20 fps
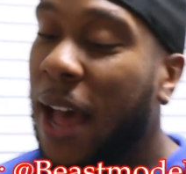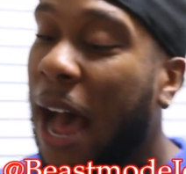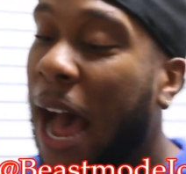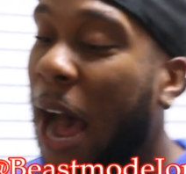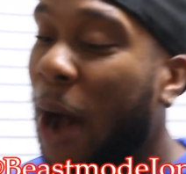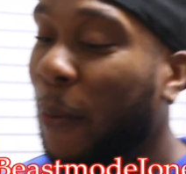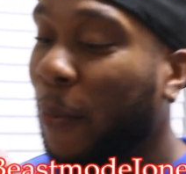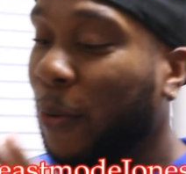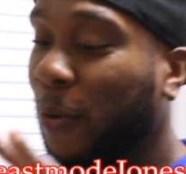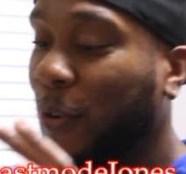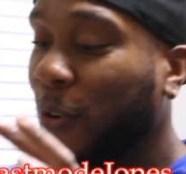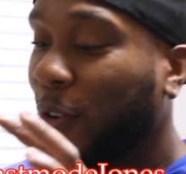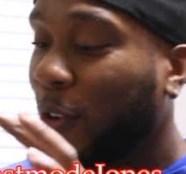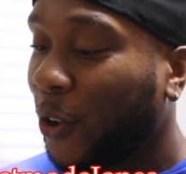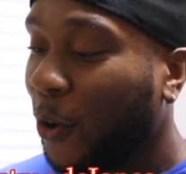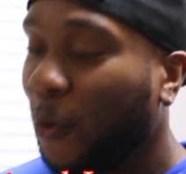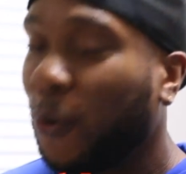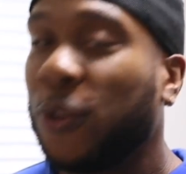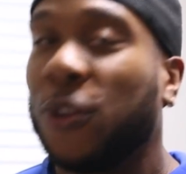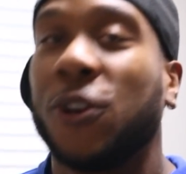I will
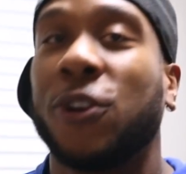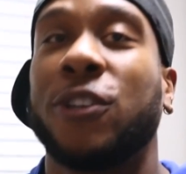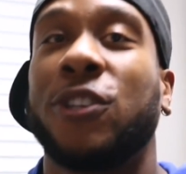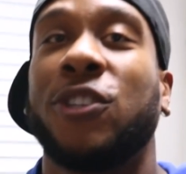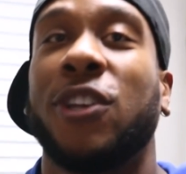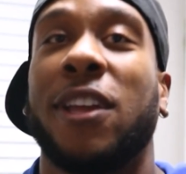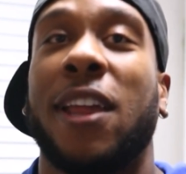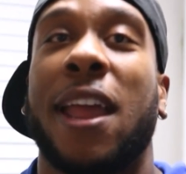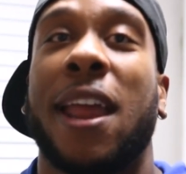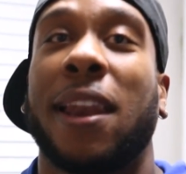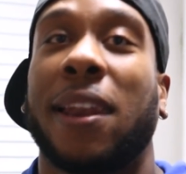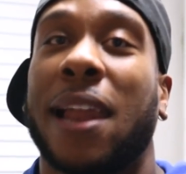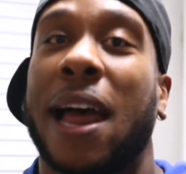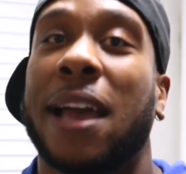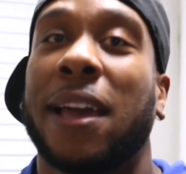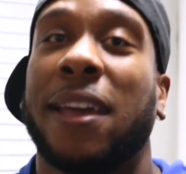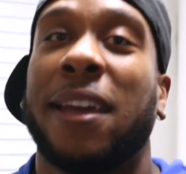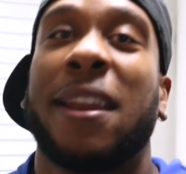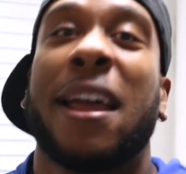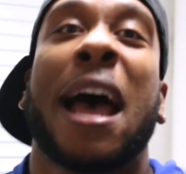go to your shit and
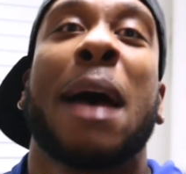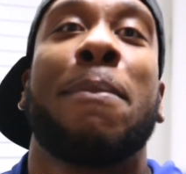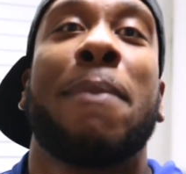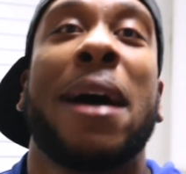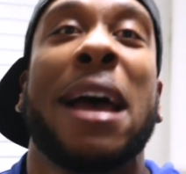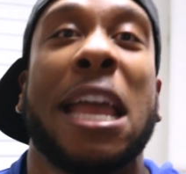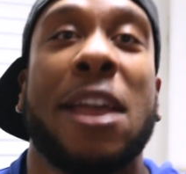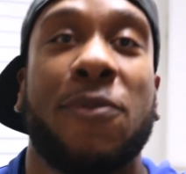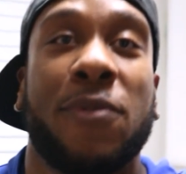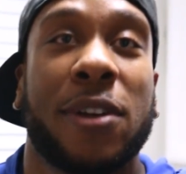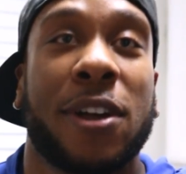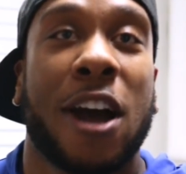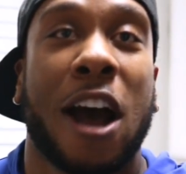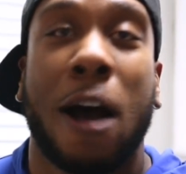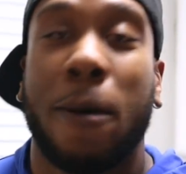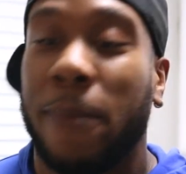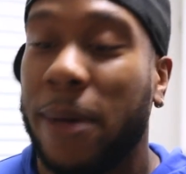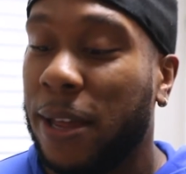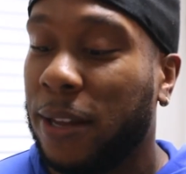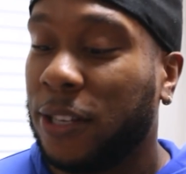like it. I might even
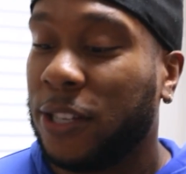comment.